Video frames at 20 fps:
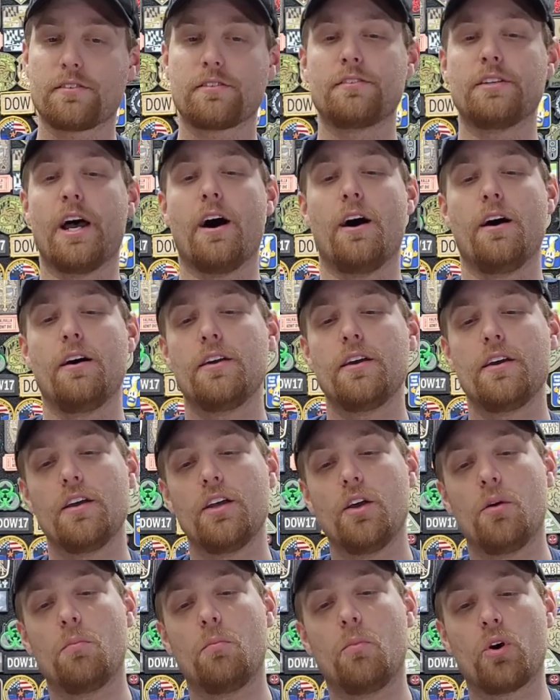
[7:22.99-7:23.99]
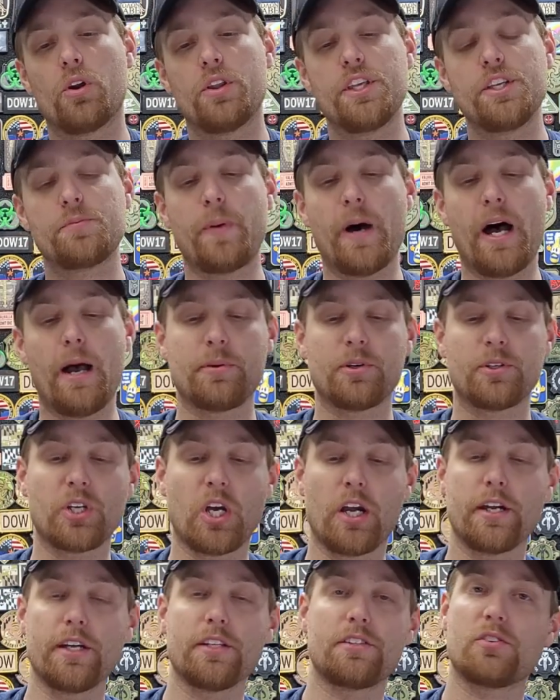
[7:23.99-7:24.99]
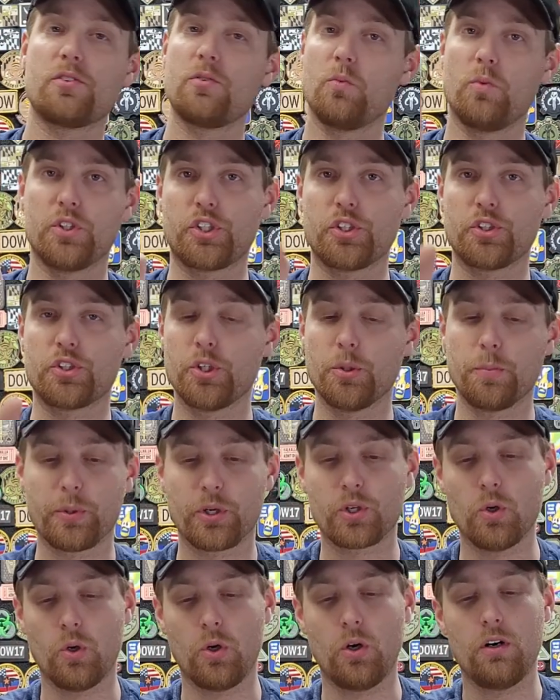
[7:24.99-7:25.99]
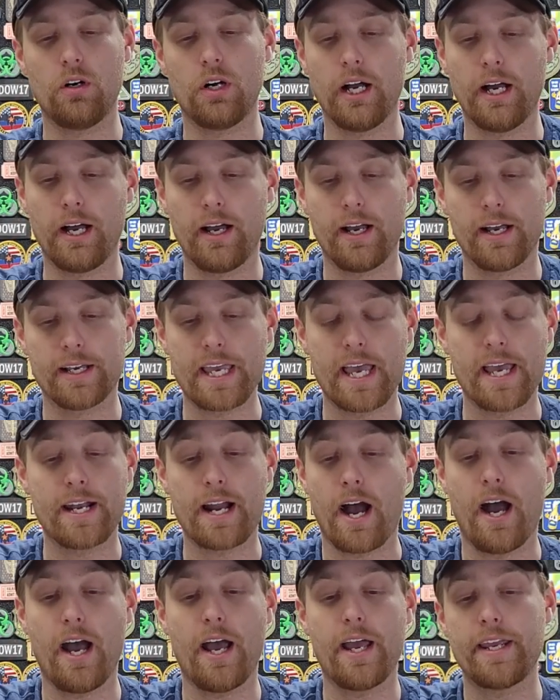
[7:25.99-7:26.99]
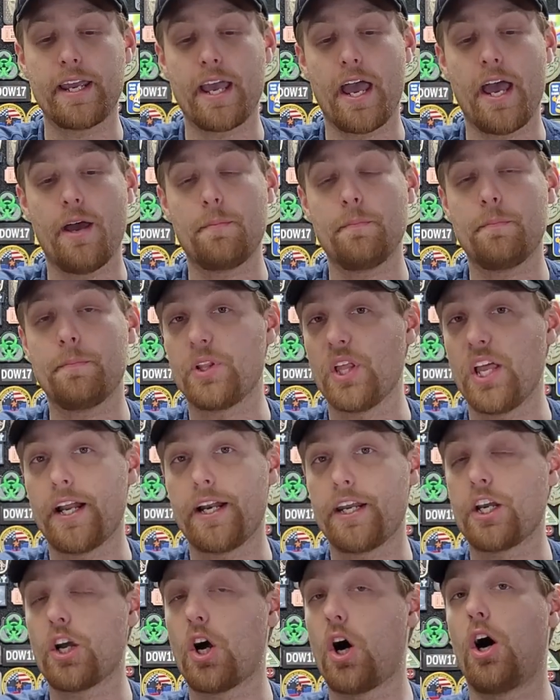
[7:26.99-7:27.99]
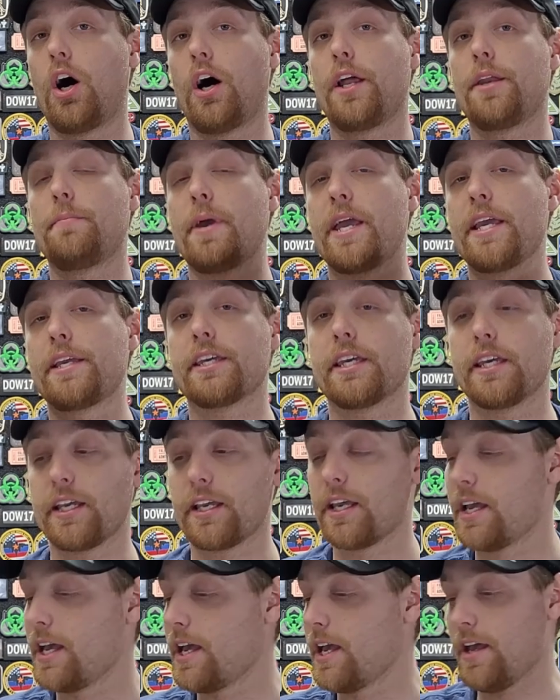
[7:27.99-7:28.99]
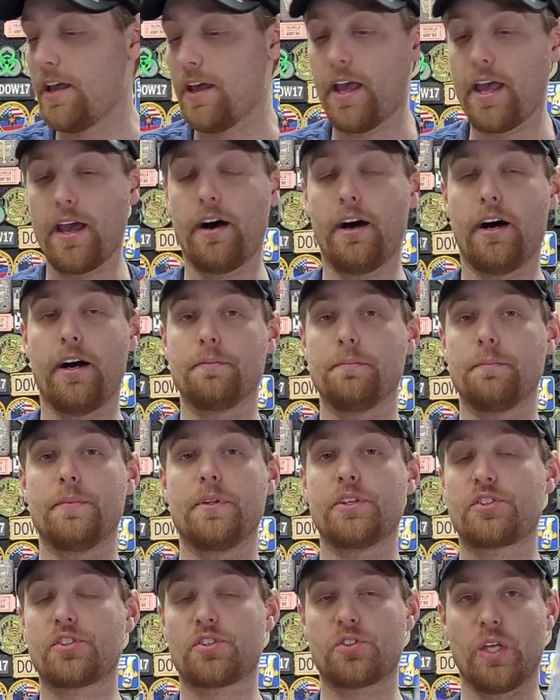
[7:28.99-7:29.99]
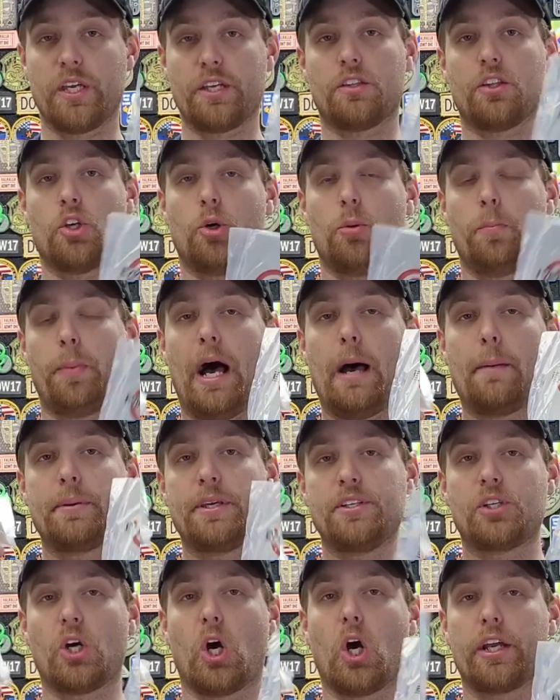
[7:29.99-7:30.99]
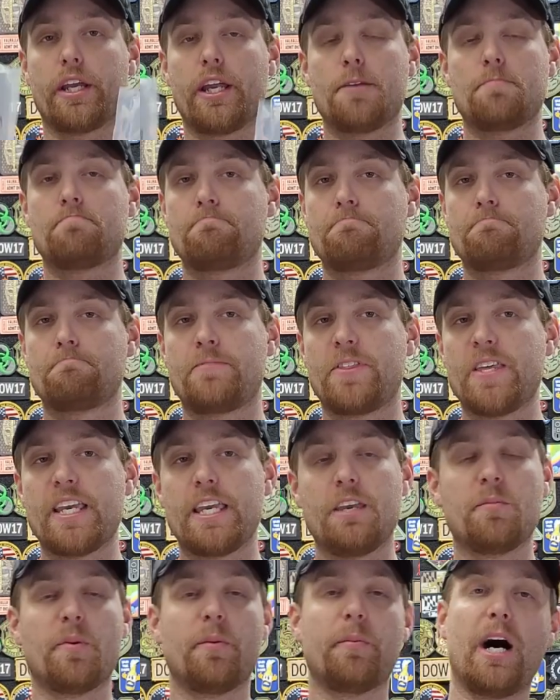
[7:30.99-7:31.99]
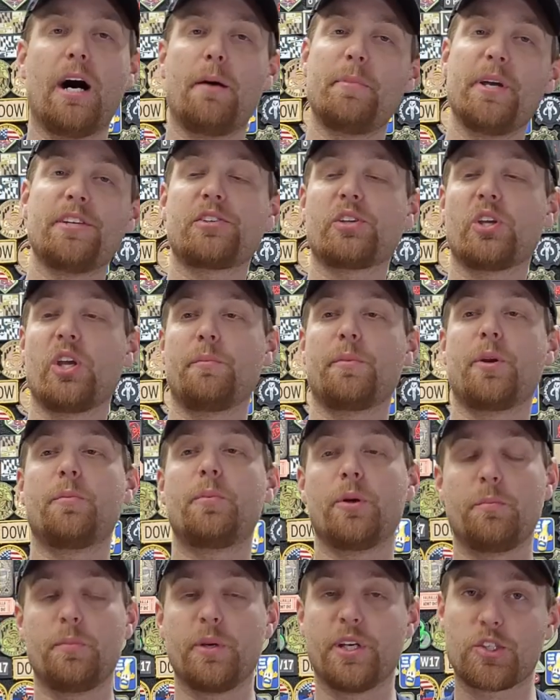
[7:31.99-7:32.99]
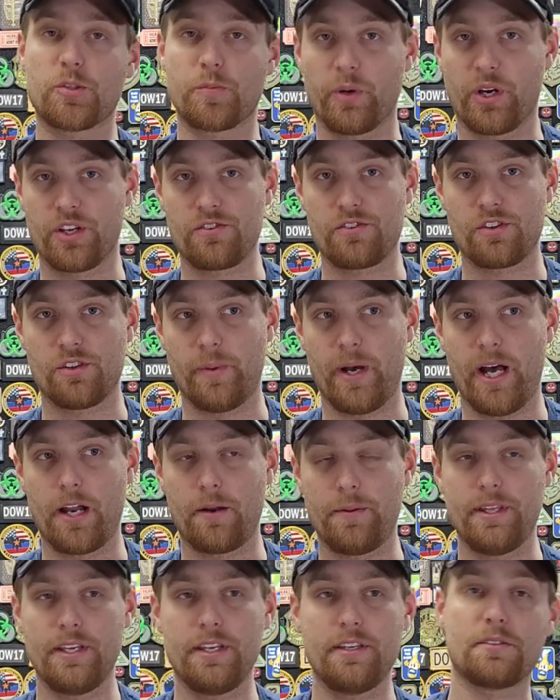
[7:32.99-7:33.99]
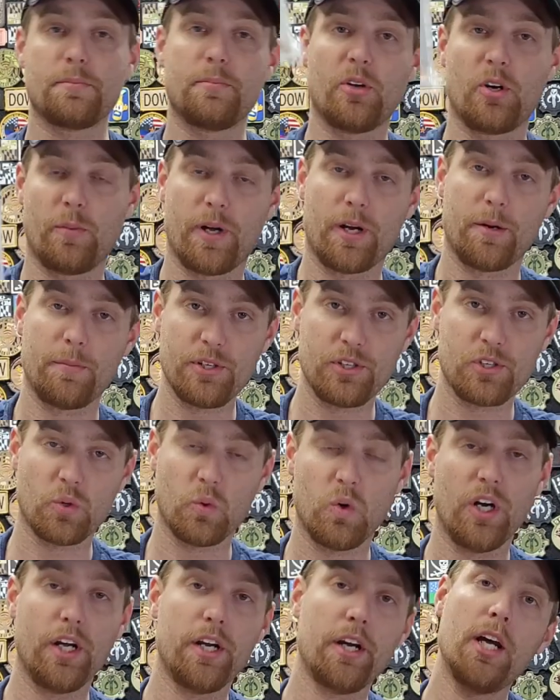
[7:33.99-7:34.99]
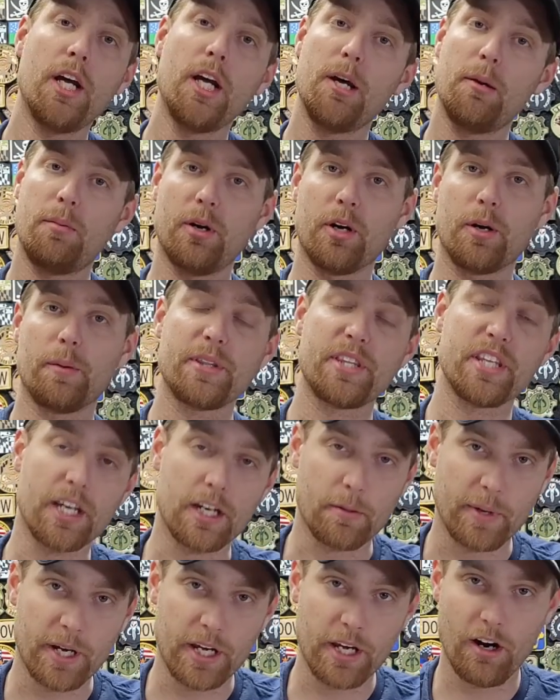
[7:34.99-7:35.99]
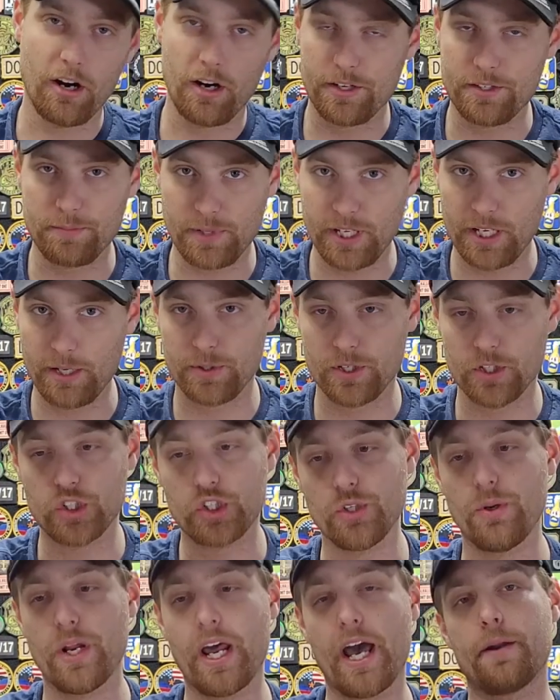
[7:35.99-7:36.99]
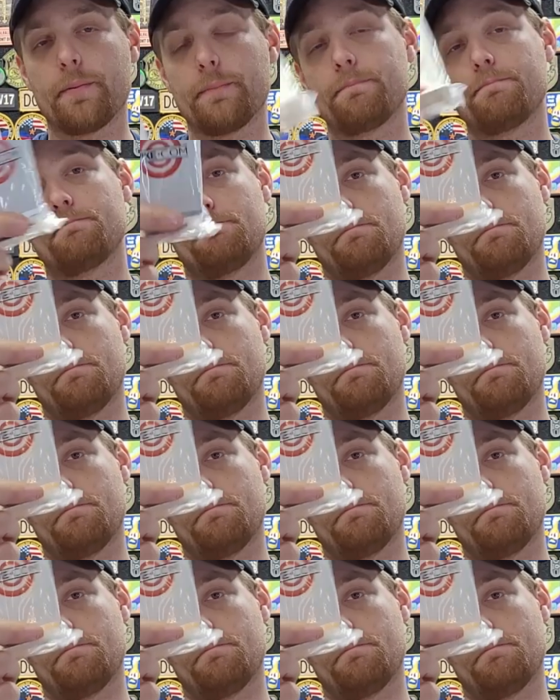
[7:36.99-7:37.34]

No. More of these popper targets, which are super cool. Uh, again, I am planning on making uh, this, like, little poppy target thingy-mabob. Basically, I'm going to put big springs on the bottom of these and put them on a piece of wood. Put them at the end of my yard and be able to shoot at them.